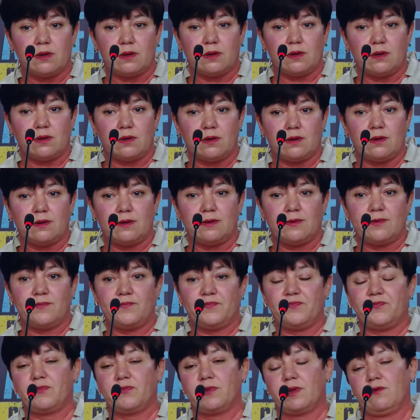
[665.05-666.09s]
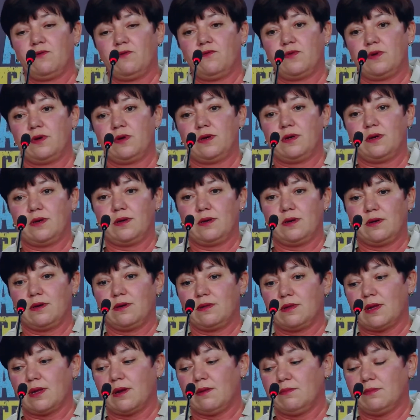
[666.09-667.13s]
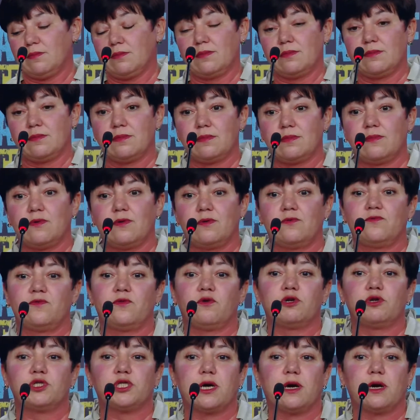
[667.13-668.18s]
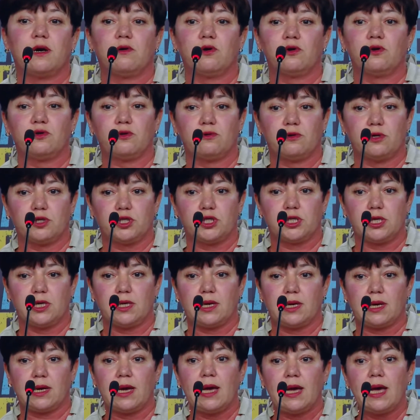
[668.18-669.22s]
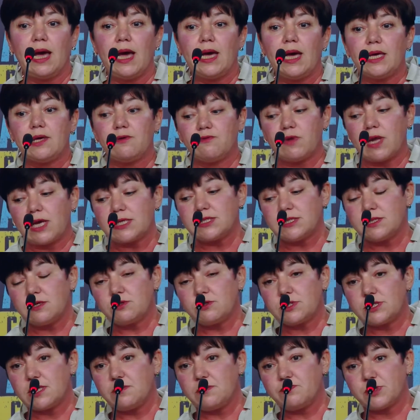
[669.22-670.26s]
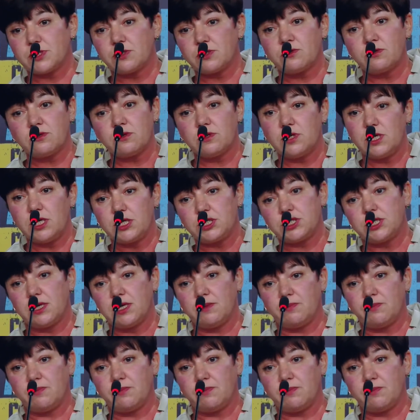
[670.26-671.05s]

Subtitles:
That's a fear to be to look funny in the eyes of around surrounding people.